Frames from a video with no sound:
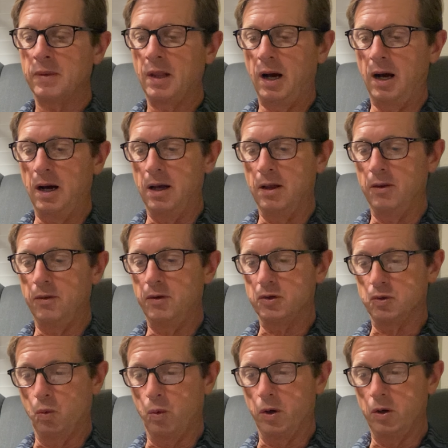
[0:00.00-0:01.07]
Uh, there's
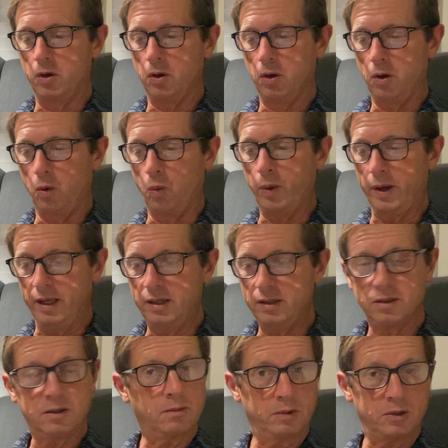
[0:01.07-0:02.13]
a word weet,
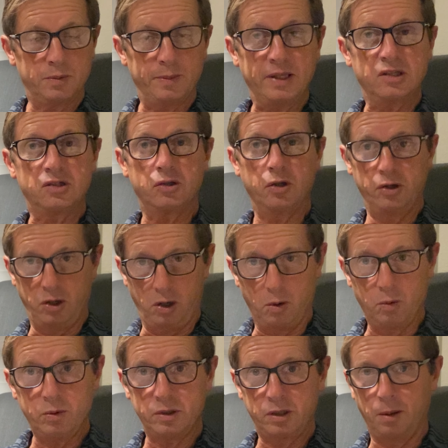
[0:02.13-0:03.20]
which means to
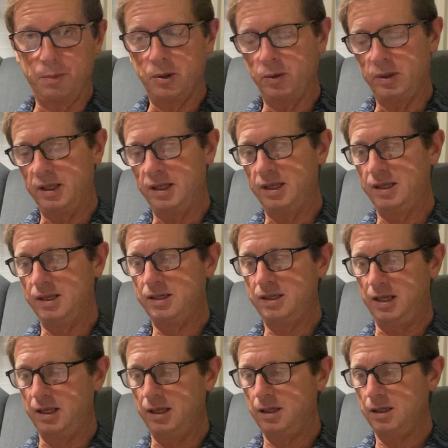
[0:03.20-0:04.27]
know, W E E
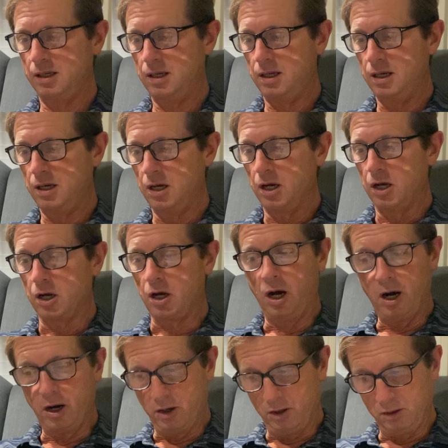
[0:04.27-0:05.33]
T.
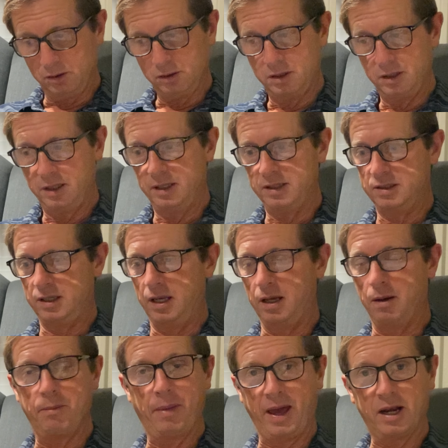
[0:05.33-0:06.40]
Carle is a, a
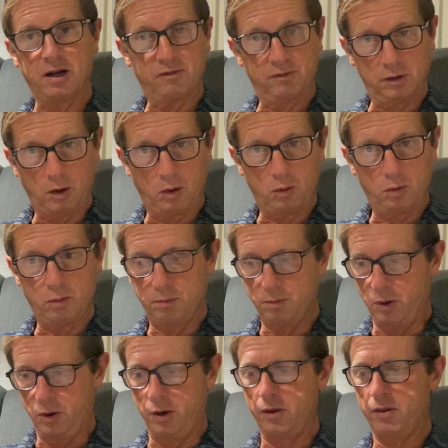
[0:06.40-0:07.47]
man of low
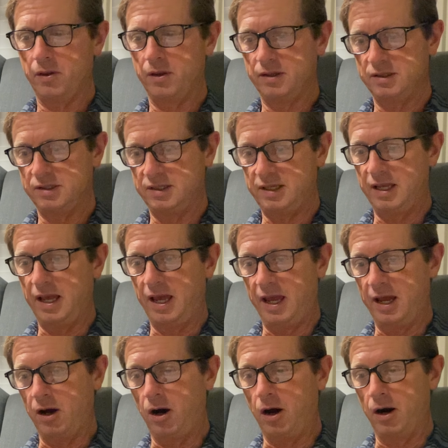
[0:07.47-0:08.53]
birth, C A
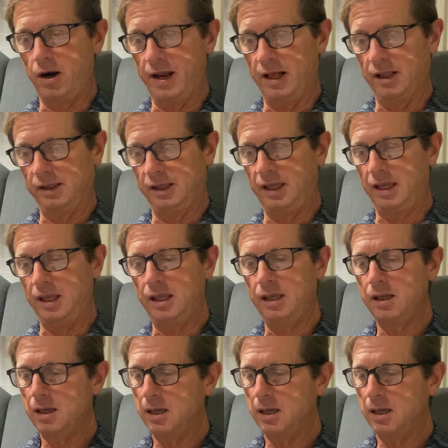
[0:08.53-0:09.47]
R L E.